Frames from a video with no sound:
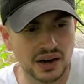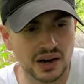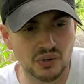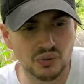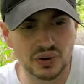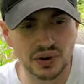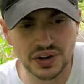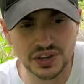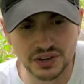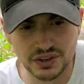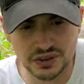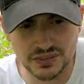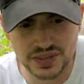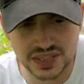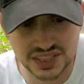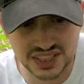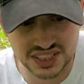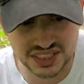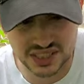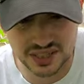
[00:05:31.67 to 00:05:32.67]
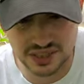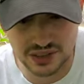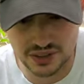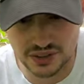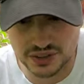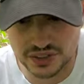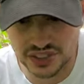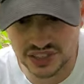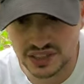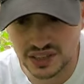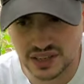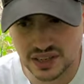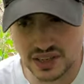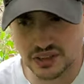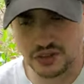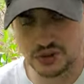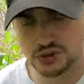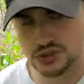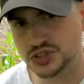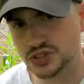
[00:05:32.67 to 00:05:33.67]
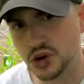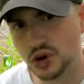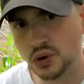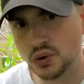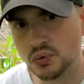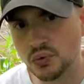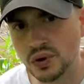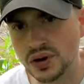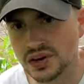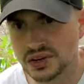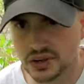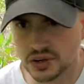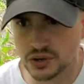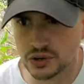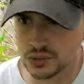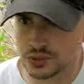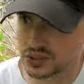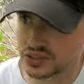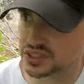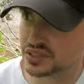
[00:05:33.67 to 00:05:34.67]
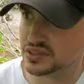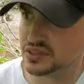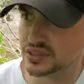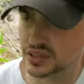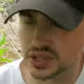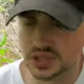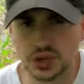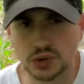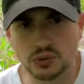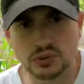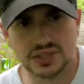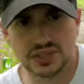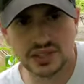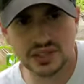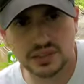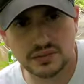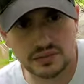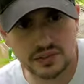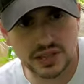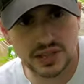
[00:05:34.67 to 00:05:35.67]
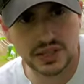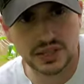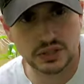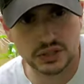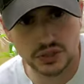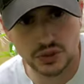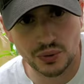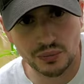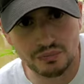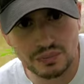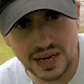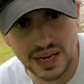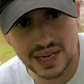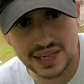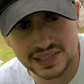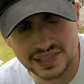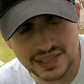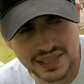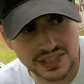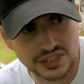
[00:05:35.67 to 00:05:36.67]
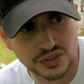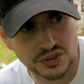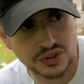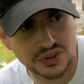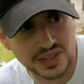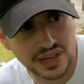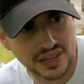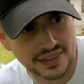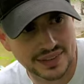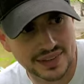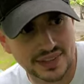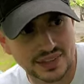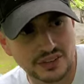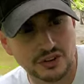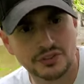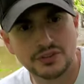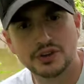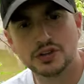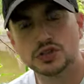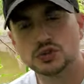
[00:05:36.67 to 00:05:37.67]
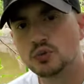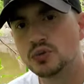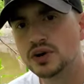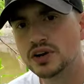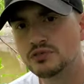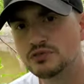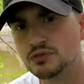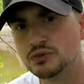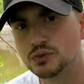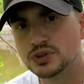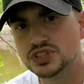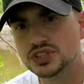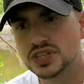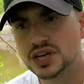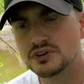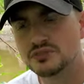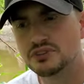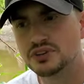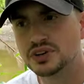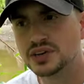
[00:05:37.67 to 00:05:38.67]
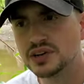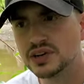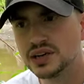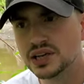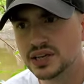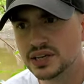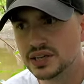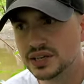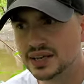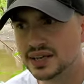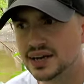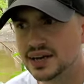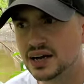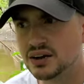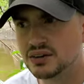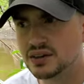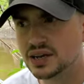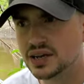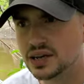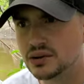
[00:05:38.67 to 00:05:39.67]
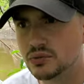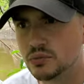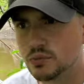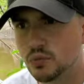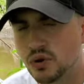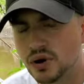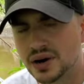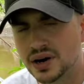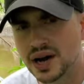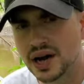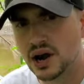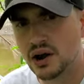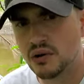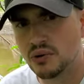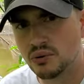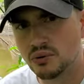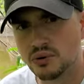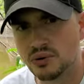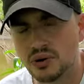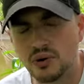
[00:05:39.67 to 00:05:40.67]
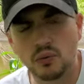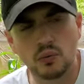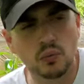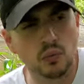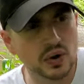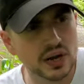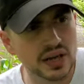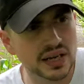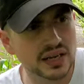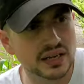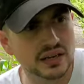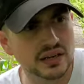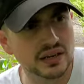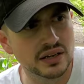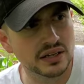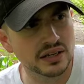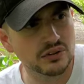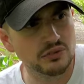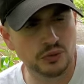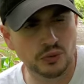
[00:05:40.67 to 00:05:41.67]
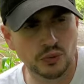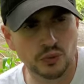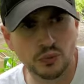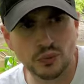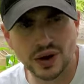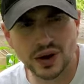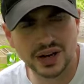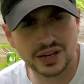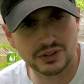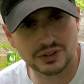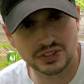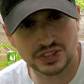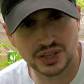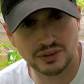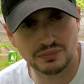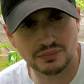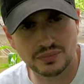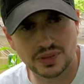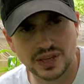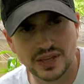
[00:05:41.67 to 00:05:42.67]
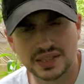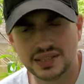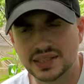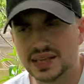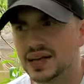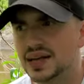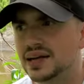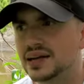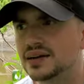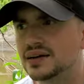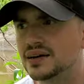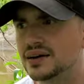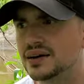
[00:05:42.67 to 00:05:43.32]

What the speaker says: When you're in the cells, there's no windows, there's no TV, there's no magazines or nothing. You're in there 24/7. You get out like 1 hour a week for a rec or something like that.